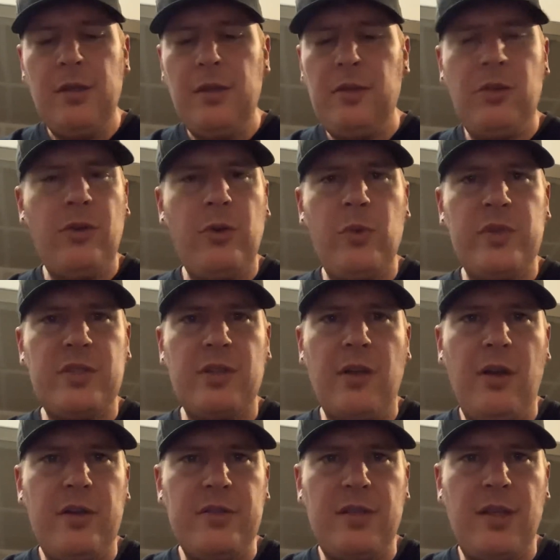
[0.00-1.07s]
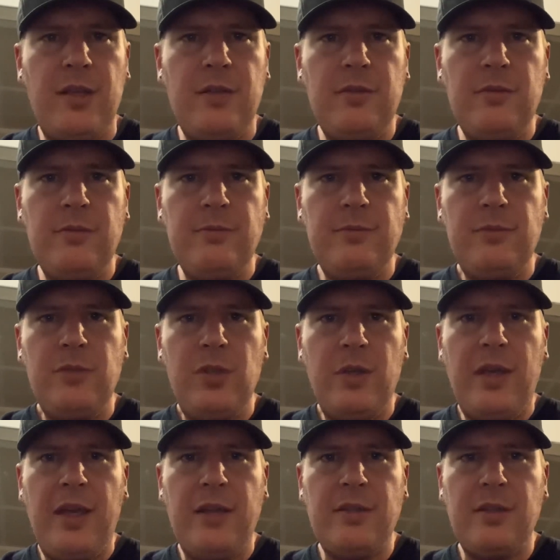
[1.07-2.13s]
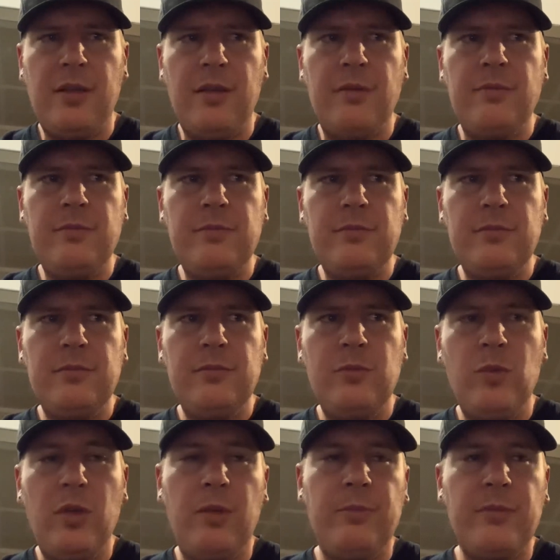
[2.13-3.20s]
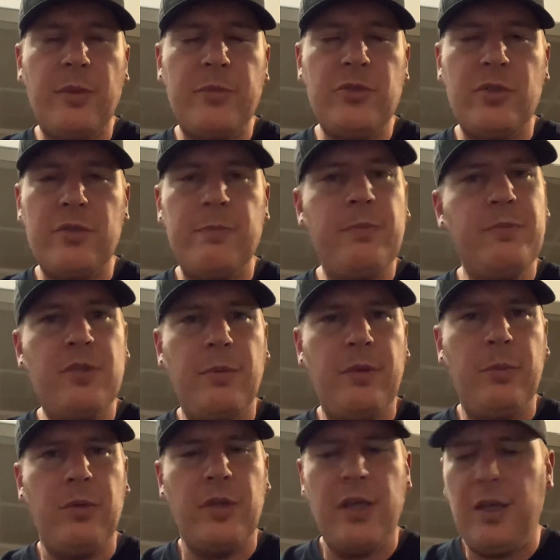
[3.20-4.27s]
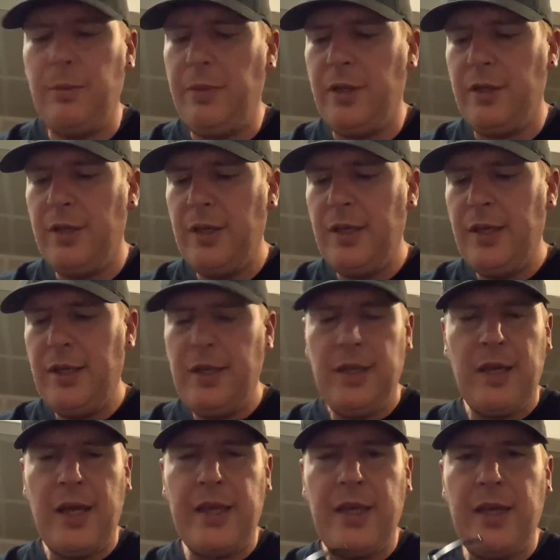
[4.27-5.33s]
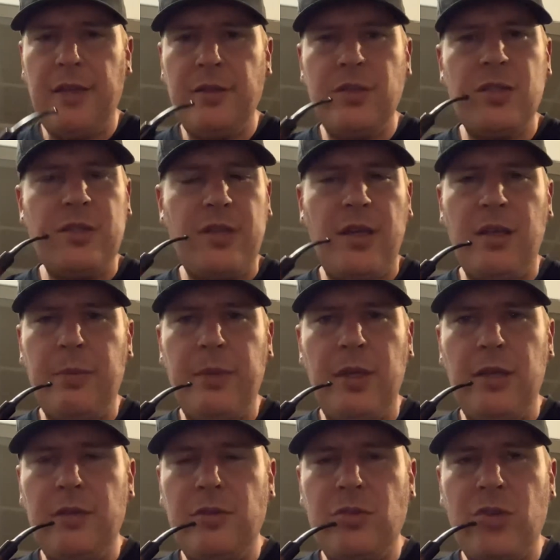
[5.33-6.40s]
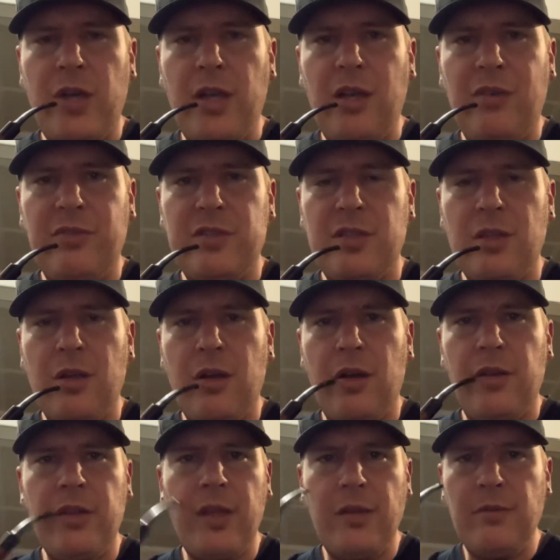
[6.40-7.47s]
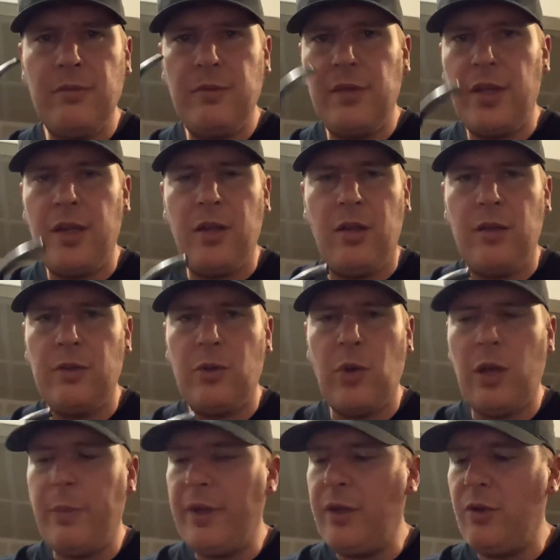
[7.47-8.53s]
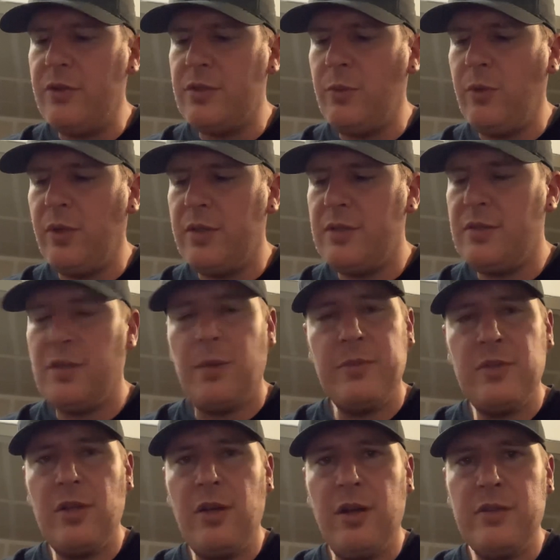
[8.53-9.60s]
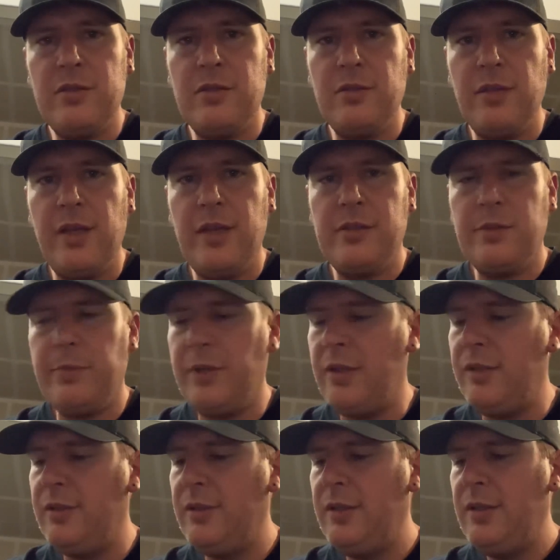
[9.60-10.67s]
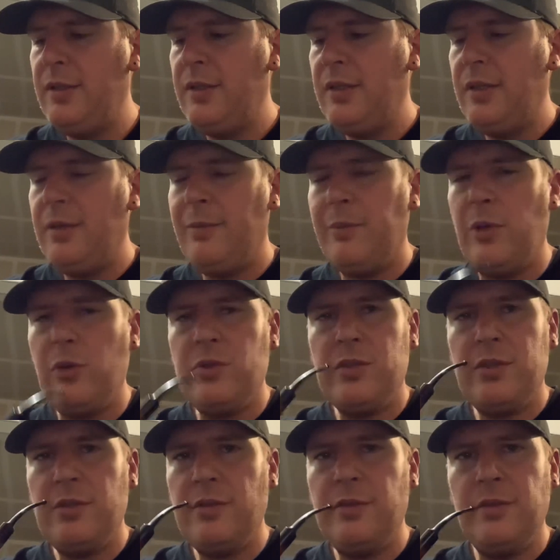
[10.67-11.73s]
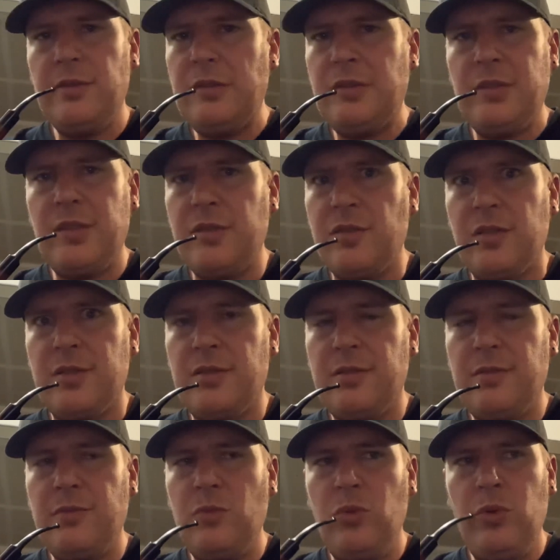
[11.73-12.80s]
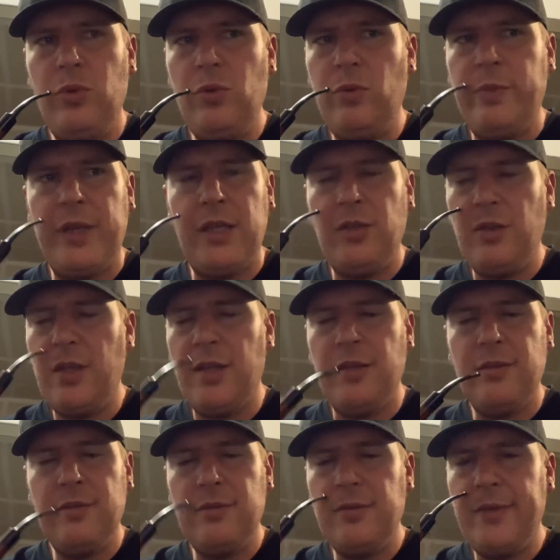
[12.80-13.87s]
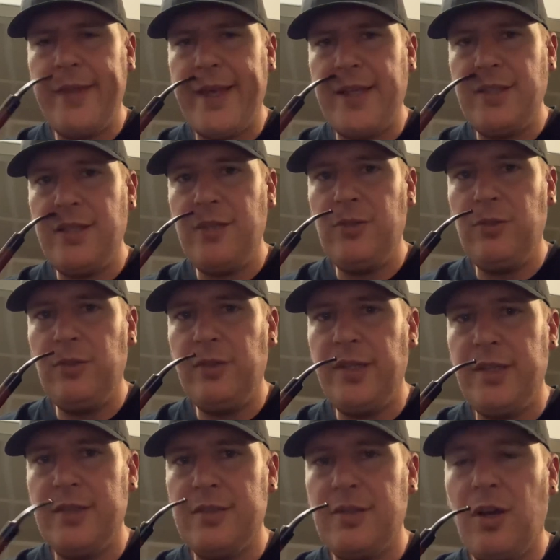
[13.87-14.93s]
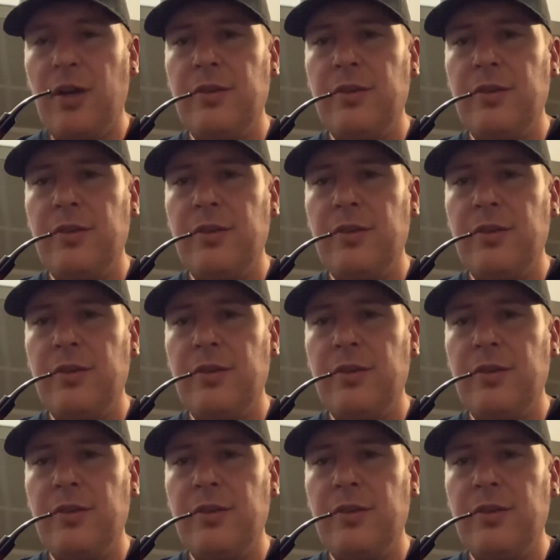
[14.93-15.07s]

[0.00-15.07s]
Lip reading: learned with cigars that you can't, well, I'm sure some people can, but I can't just take a big drag off a cigar and then let it all go out my nose at once. Some cigars, yes, but most, it's just, whew, man, you get that tingle is